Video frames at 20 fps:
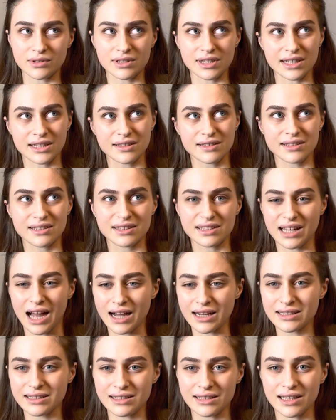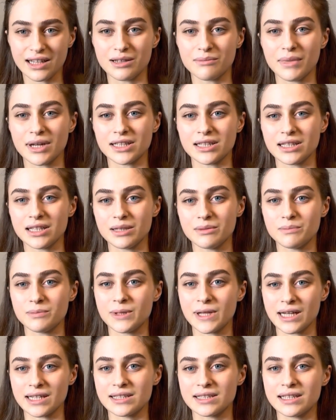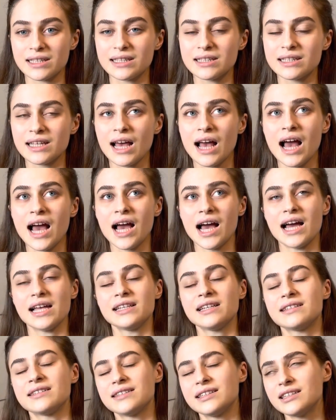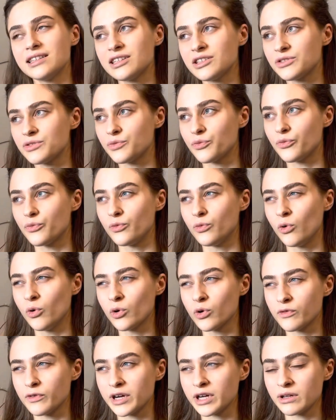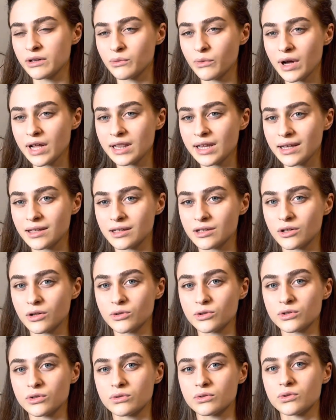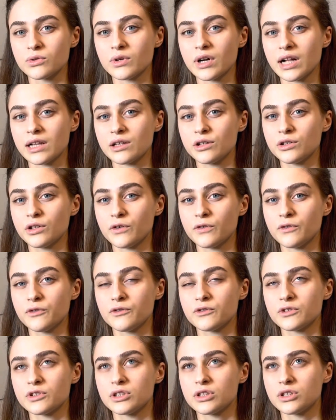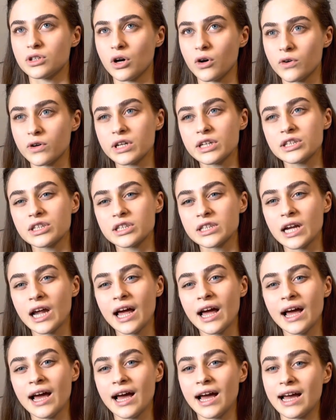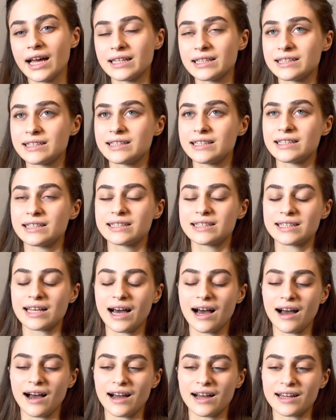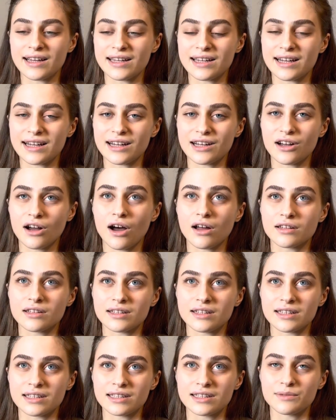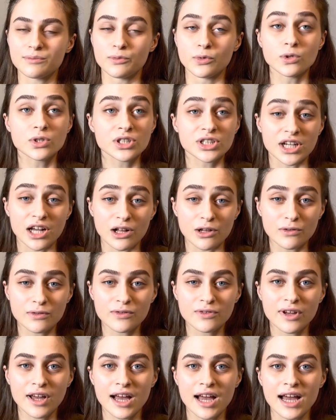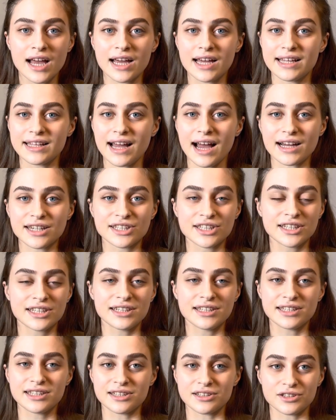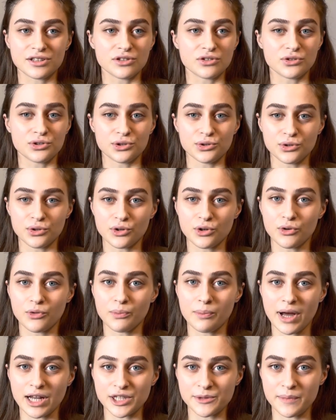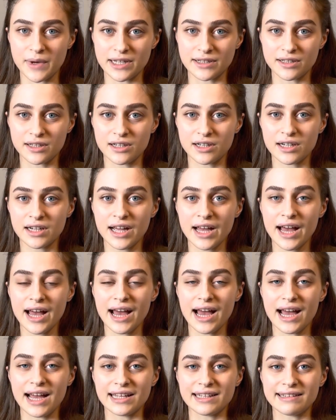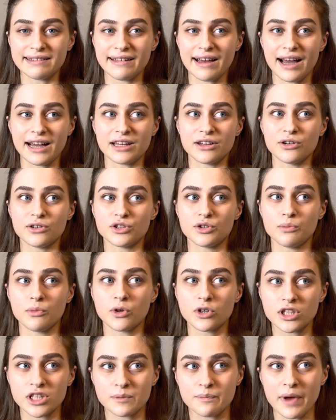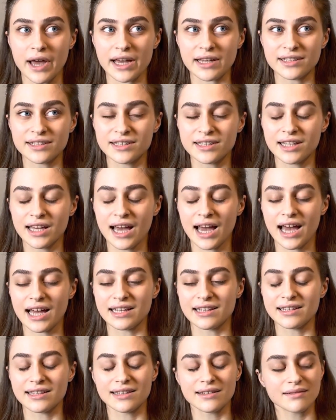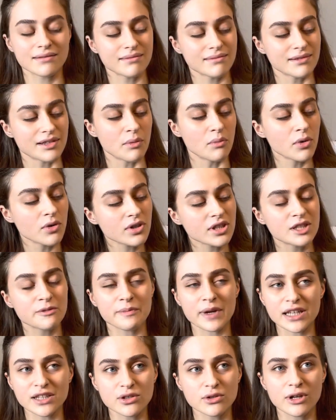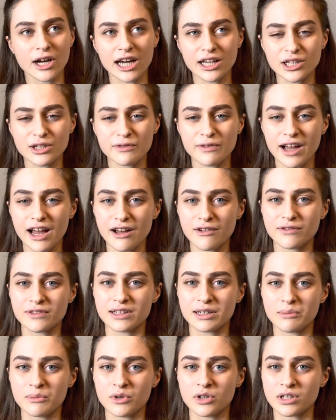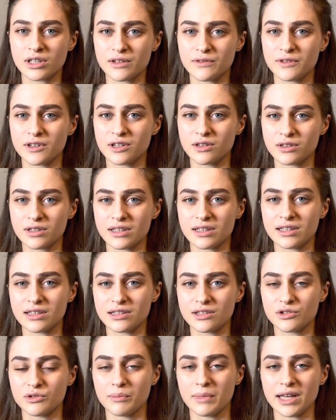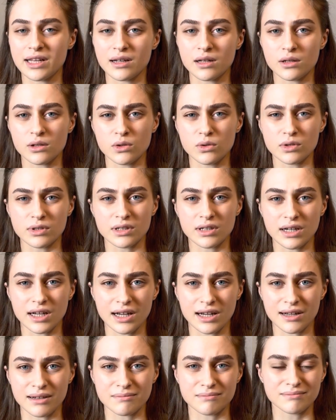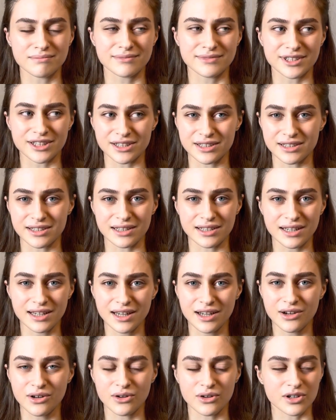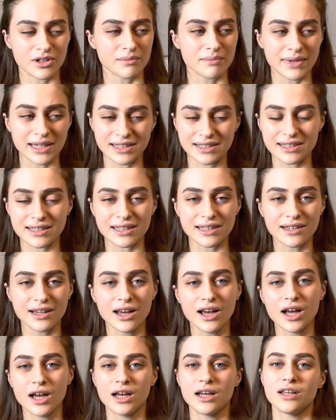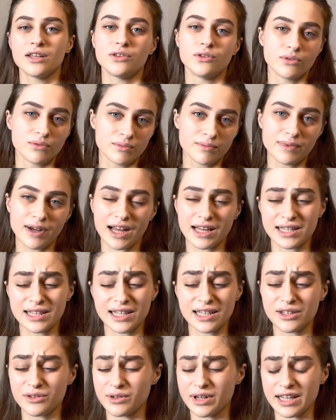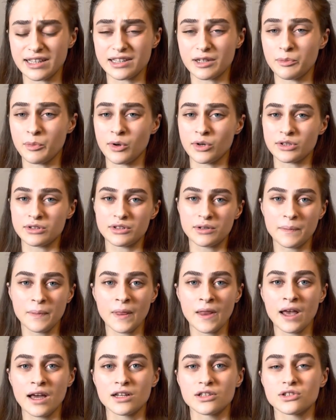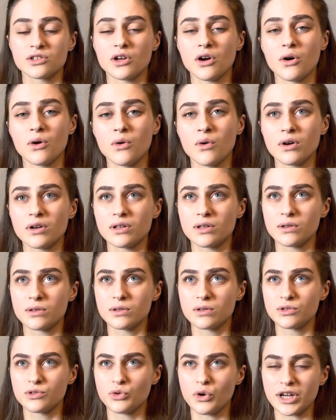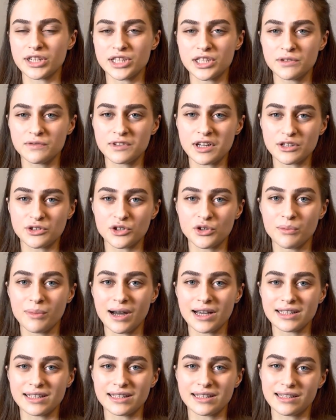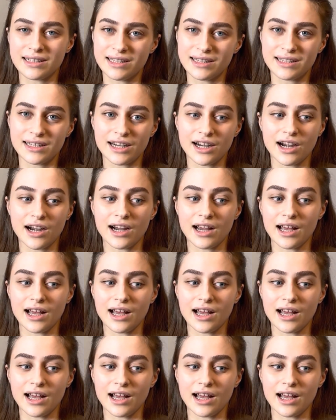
like stacked in many places, and it didn't look very well, and it also took a lot of storage. And since I got this bookshelf, it actually started to look much better, and I got more space, and the more space you kind of have, the more difficult it is to make it look uh, dirty or messy. You, I think you get the point. So to achieve that, you might either